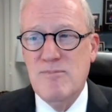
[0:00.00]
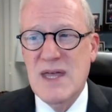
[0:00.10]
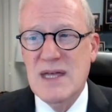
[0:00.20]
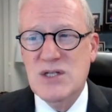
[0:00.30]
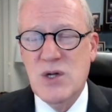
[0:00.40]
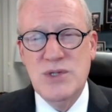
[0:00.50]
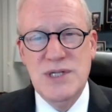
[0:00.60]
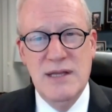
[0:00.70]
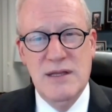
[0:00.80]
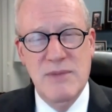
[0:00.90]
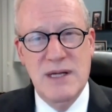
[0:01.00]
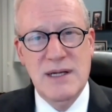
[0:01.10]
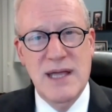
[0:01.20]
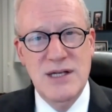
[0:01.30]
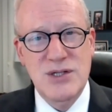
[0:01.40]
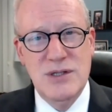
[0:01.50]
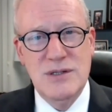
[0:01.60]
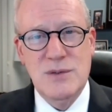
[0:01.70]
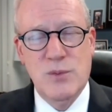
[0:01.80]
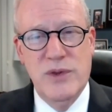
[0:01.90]
they associate the
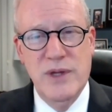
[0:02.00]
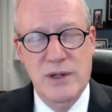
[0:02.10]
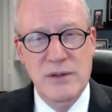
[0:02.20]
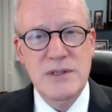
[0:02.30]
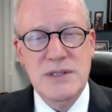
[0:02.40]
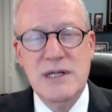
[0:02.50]
medications with illness.